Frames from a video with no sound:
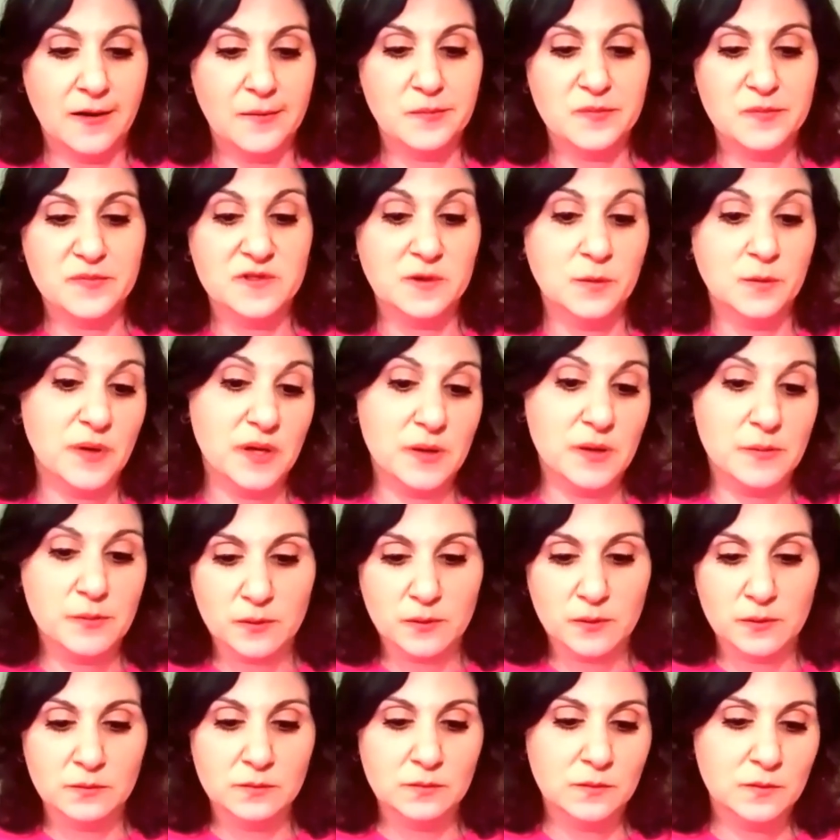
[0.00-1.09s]
So
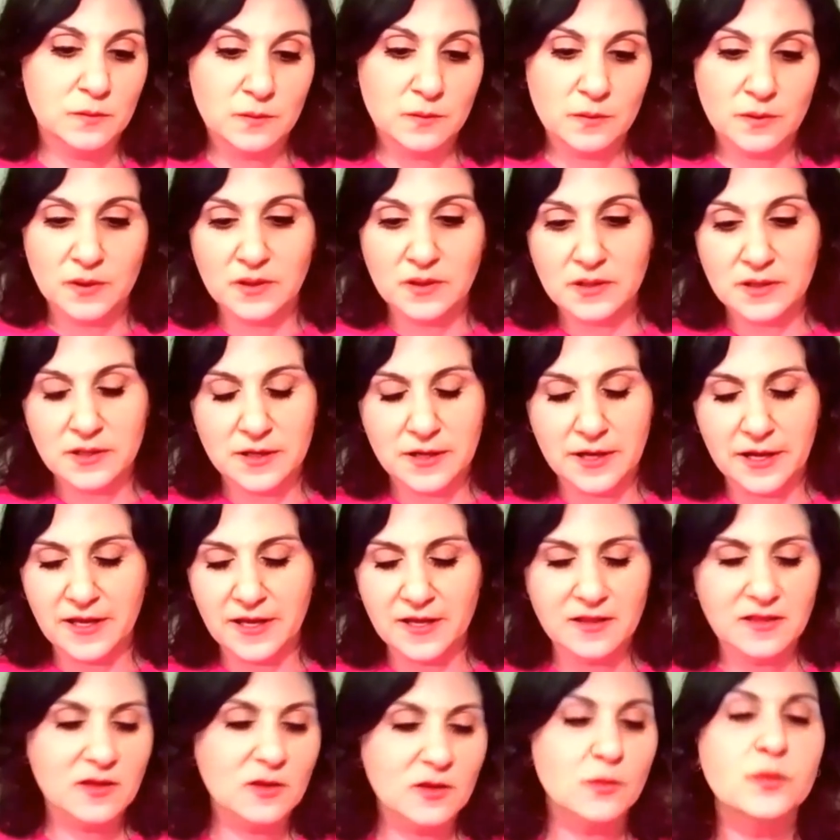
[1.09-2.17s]
people,
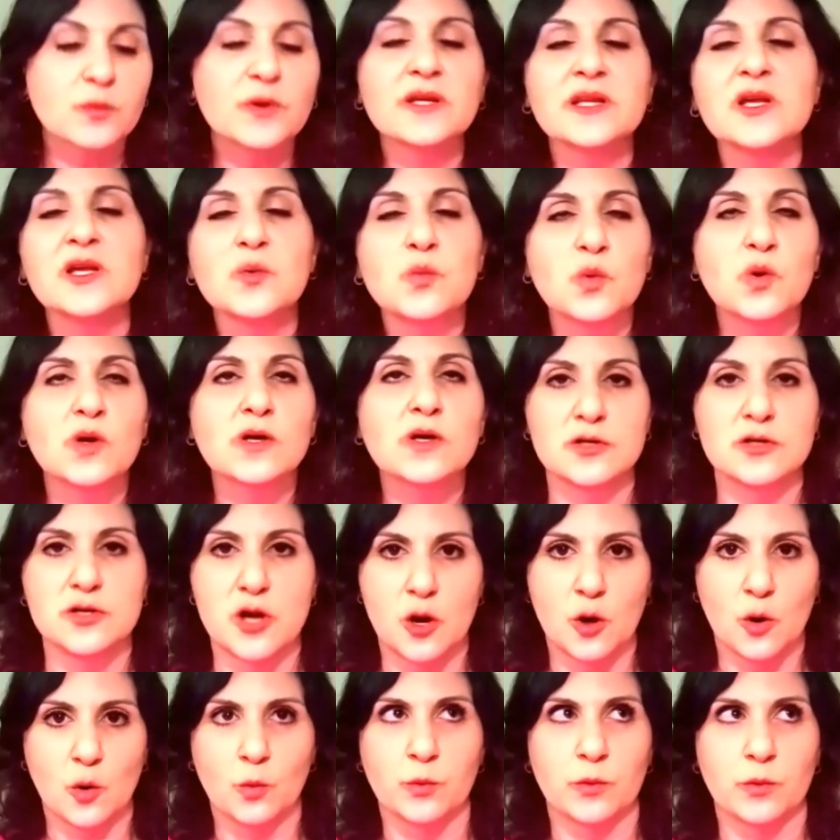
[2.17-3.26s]
there really were
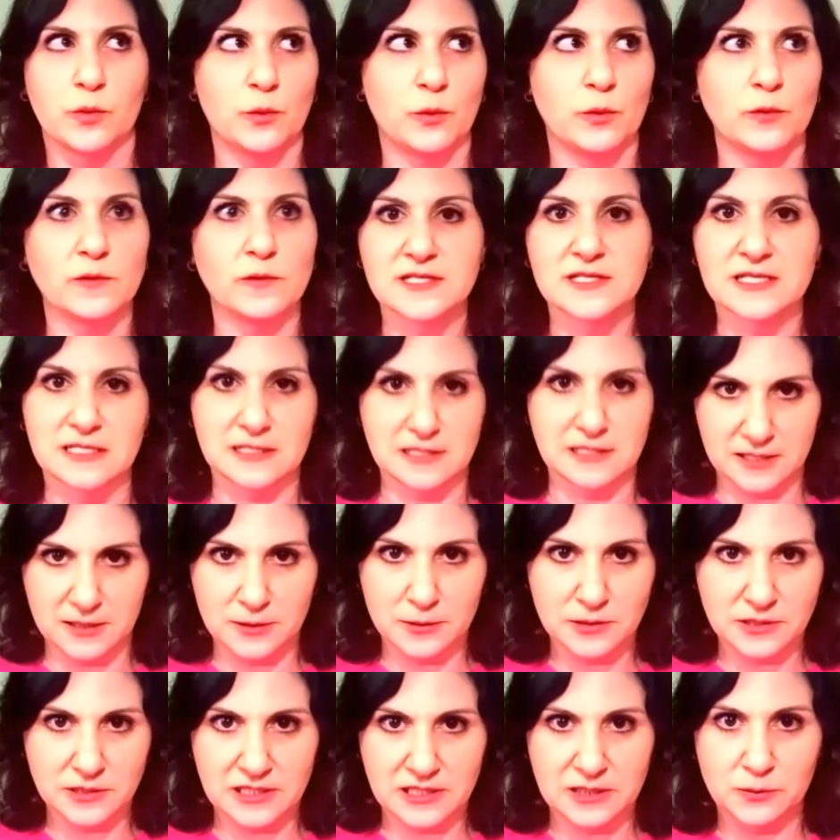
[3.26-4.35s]
no rules. The
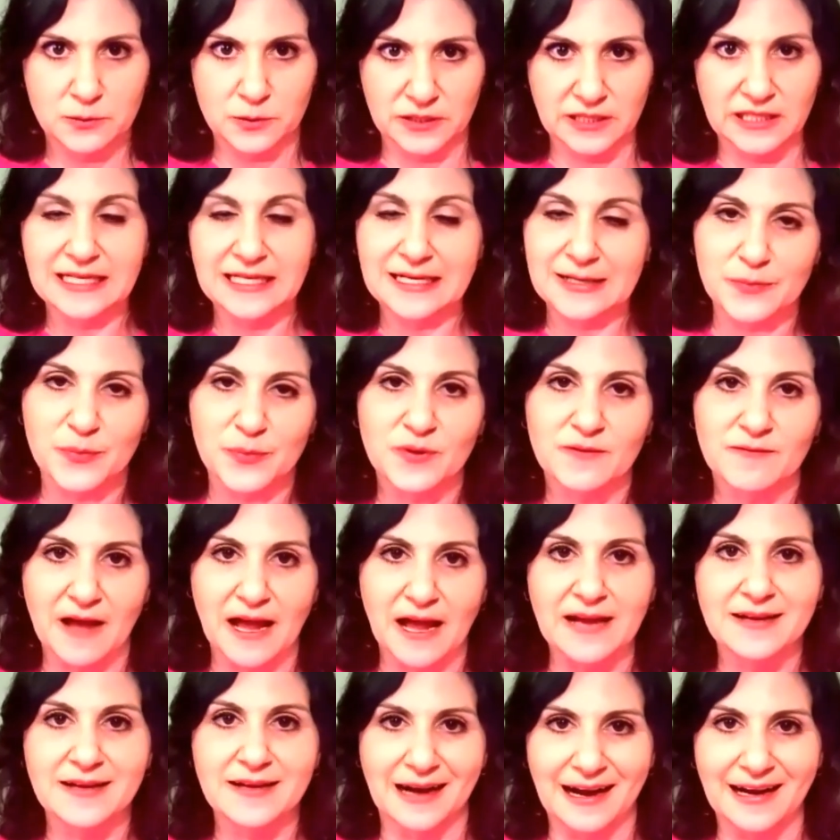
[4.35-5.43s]
DOT really didn't
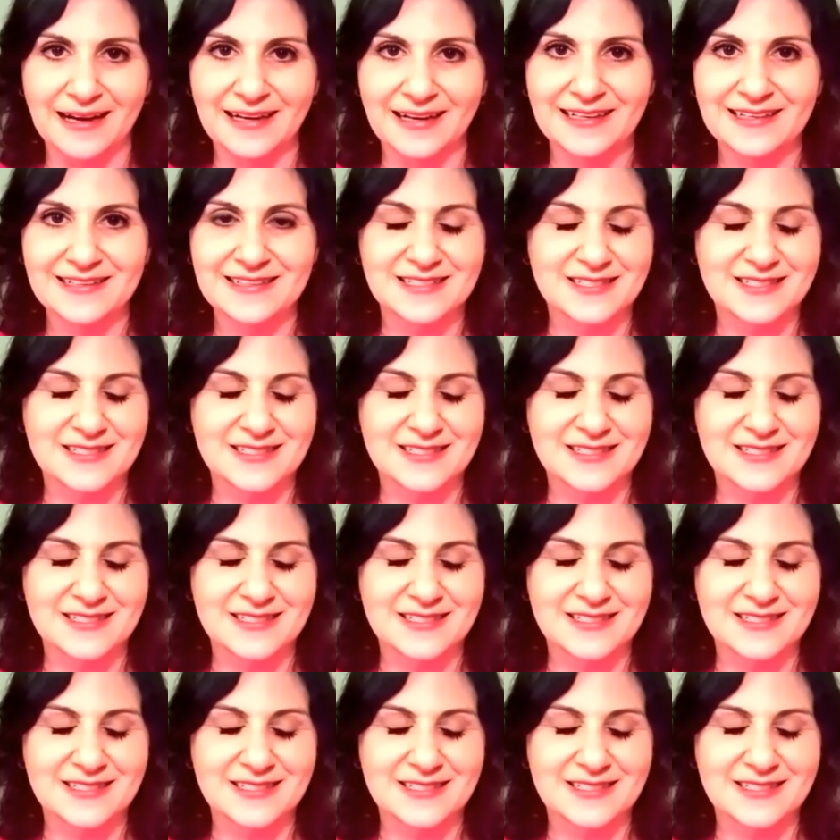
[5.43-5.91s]
provide guidance